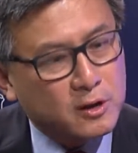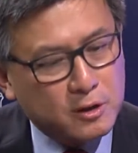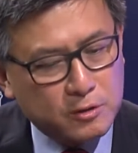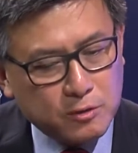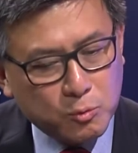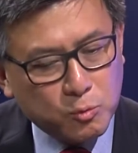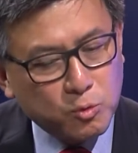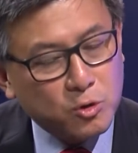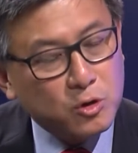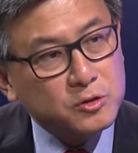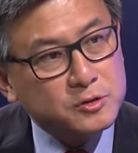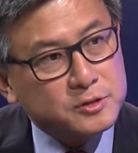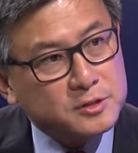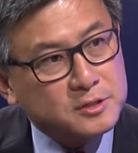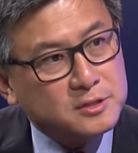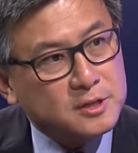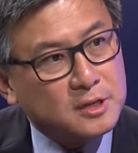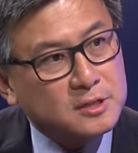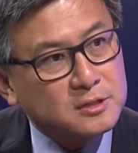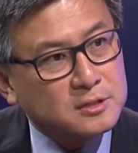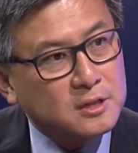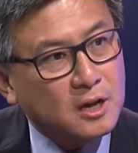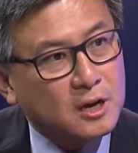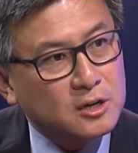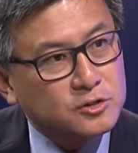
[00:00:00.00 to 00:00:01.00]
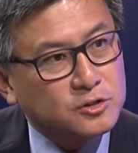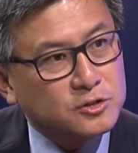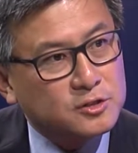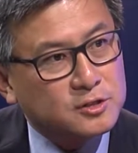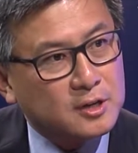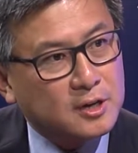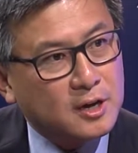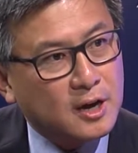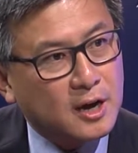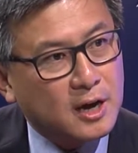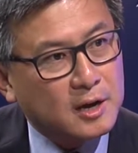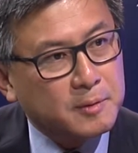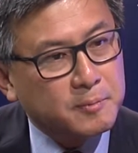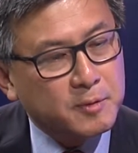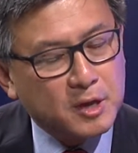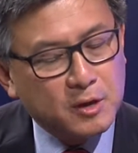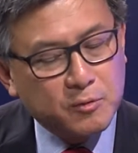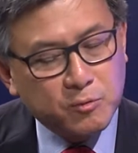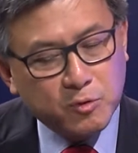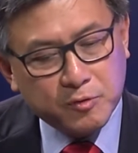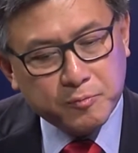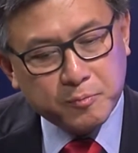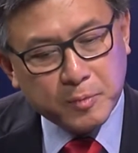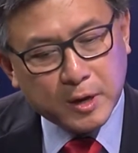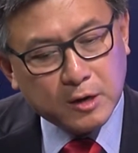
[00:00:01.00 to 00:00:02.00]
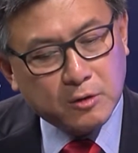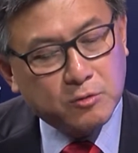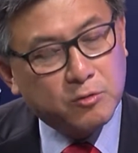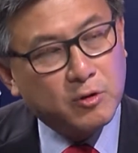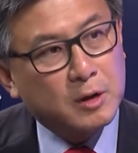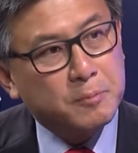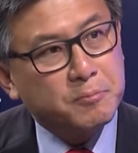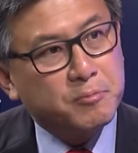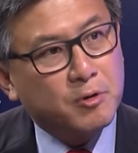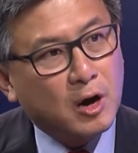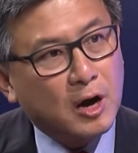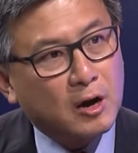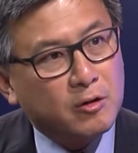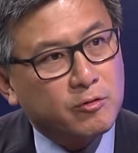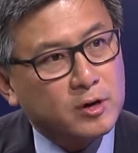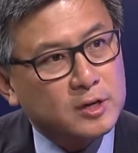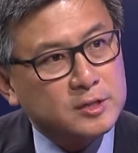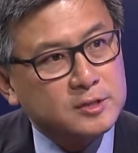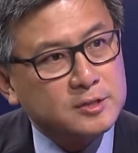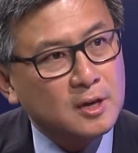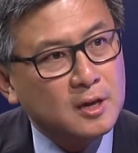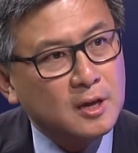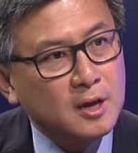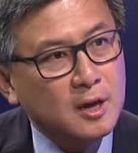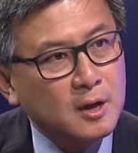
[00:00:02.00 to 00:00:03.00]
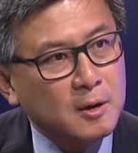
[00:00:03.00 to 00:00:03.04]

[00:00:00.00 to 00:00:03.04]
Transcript: In the world's sixth largest economy, we've made great progress.